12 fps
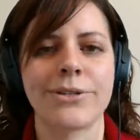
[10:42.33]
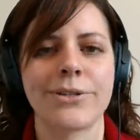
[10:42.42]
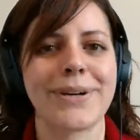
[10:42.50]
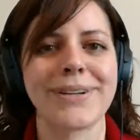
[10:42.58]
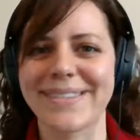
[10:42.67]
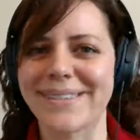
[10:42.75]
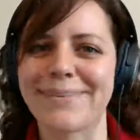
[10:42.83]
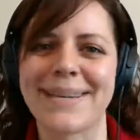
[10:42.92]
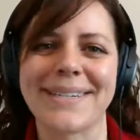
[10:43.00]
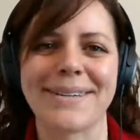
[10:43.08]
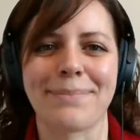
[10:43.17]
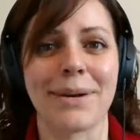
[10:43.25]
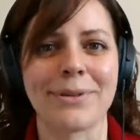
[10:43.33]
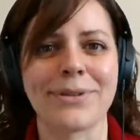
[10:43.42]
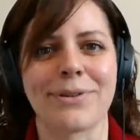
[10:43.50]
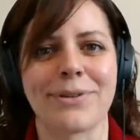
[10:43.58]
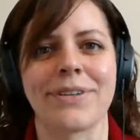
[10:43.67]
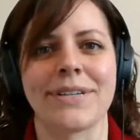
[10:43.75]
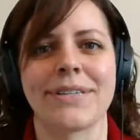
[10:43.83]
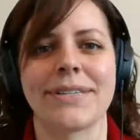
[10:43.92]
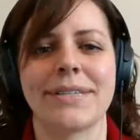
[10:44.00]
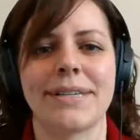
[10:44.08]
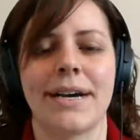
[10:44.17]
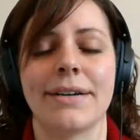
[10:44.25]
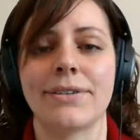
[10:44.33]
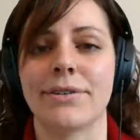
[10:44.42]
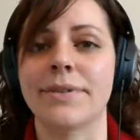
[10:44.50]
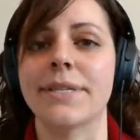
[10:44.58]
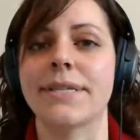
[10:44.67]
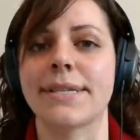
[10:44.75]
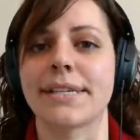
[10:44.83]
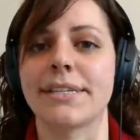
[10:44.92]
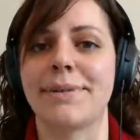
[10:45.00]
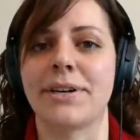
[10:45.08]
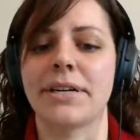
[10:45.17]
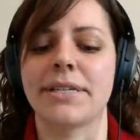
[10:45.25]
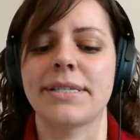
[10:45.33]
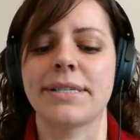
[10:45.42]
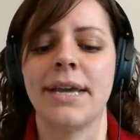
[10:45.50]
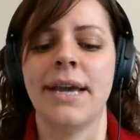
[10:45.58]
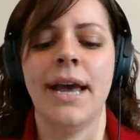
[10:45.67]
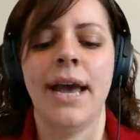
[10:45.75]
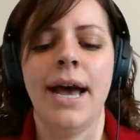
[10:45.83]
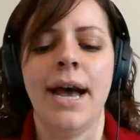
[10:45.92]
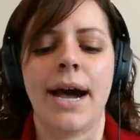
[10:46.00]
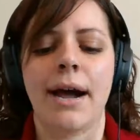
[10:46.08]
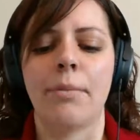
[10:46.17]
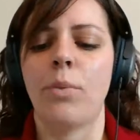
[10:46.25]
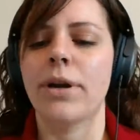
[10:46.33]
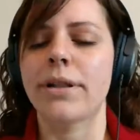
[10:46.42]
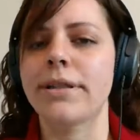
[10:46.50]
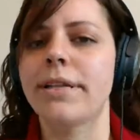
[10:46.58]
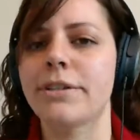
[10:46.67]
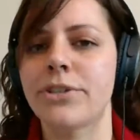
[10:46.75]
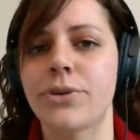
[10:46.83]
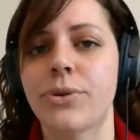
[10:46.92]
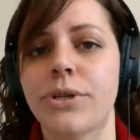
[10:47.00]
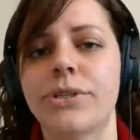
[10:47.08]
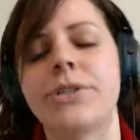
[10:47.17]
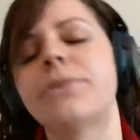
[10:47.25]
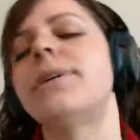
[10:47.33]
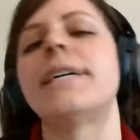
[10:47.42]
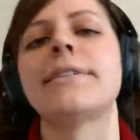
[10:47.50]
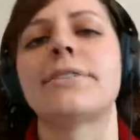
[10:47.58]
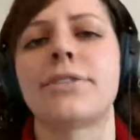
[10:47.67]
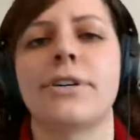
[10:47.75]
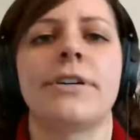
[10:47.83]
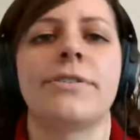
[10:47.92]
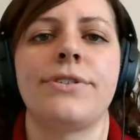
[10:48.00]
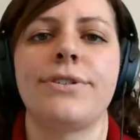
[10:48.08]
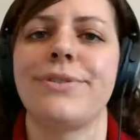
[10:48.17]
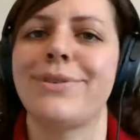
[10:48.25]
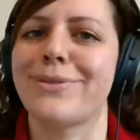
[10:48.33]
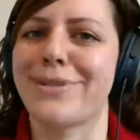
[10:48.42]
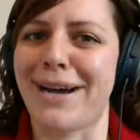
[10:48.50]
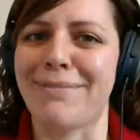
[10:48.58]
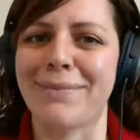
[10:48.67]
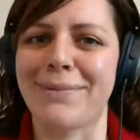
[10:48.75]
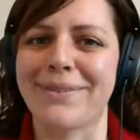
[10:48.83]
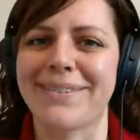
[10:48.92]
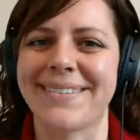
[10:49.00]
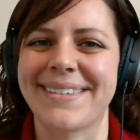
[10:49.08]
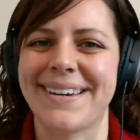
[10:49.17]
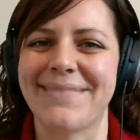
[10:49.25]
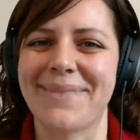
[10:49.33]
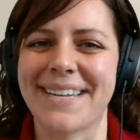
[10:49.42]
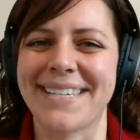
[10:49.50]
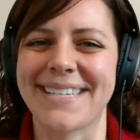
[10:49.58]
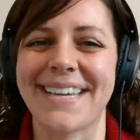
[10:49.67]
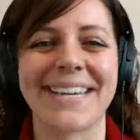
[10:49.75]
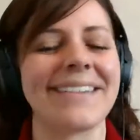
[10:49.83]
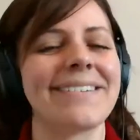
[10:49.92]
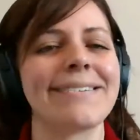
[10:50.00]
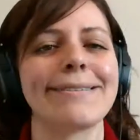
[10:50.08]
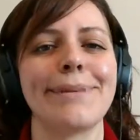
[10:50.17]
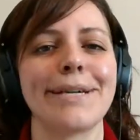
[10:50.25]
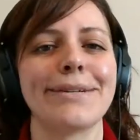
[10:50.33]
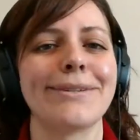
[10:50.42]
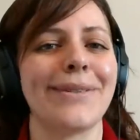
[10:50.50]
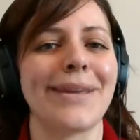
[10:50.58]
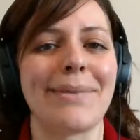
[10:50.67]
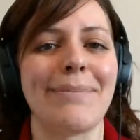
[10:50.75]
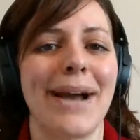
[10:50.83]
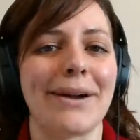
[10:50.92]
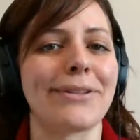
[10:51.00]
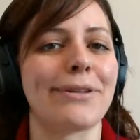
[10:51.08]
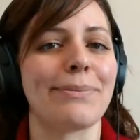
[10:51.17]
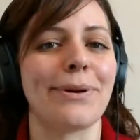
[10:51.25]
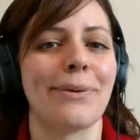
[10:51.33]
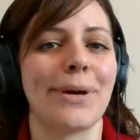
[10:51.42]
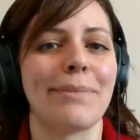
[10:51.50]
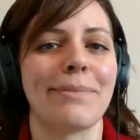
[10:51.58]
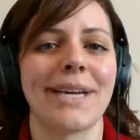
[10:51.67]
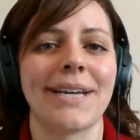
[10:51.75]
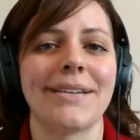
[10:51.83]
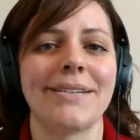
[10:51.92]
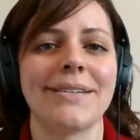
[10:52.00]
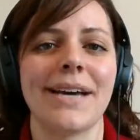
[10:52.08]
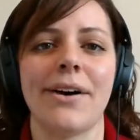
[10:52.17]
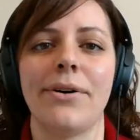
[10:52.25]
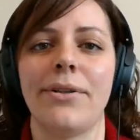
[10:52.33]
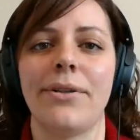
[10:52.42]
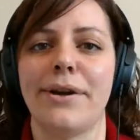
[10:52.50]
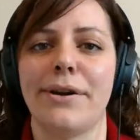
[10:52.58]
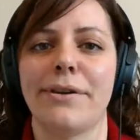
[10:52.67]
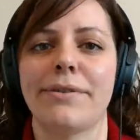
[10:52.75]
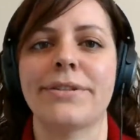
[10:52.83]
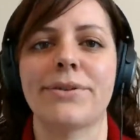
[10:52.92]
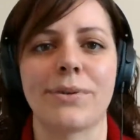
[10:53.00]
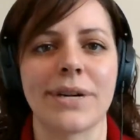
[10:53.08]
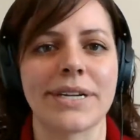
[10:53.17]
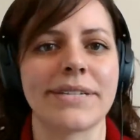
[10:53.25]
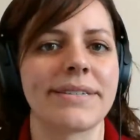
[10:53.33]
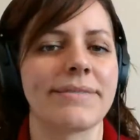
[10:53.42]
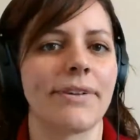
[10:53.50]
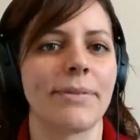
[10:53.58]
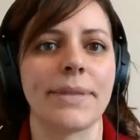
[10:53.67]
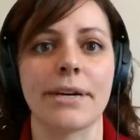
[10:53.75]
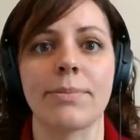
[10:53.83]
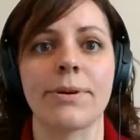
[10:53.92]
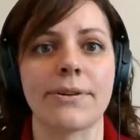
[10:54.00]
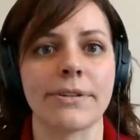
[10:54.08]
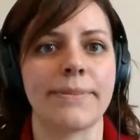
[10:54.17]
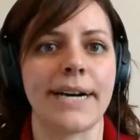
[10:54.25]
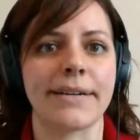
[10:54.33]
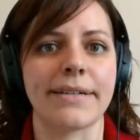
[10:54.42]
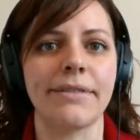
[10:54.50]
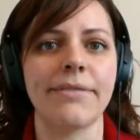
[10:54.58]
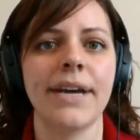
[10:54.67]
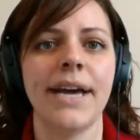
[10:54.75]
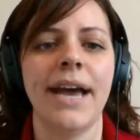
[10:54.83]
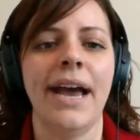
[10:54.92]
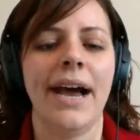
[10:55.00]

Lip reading: stories that speak to grandma's service, services experience, one of the things you could do is turn to your staff members instead, because they can speak to the impact of the program. They can tell their stories from their perspective.